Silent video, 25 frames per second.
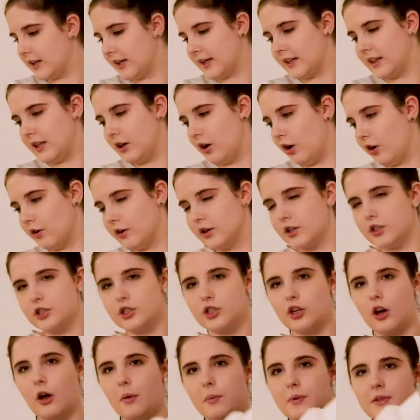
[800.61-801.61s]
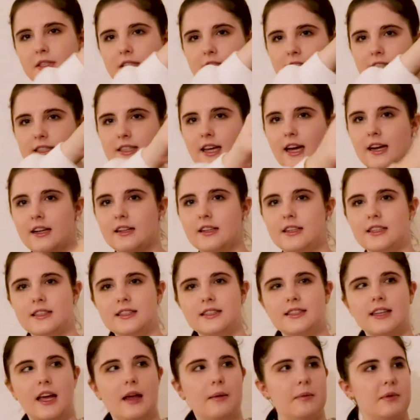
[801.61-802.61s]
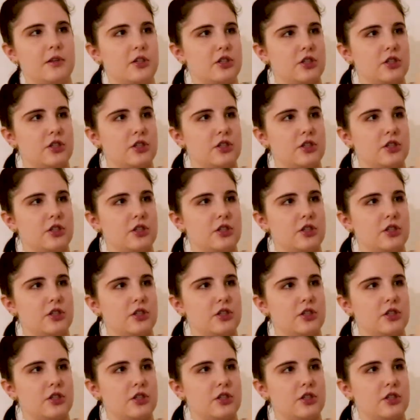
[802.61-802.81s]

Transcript: like the orange top. It's exactly the same, it's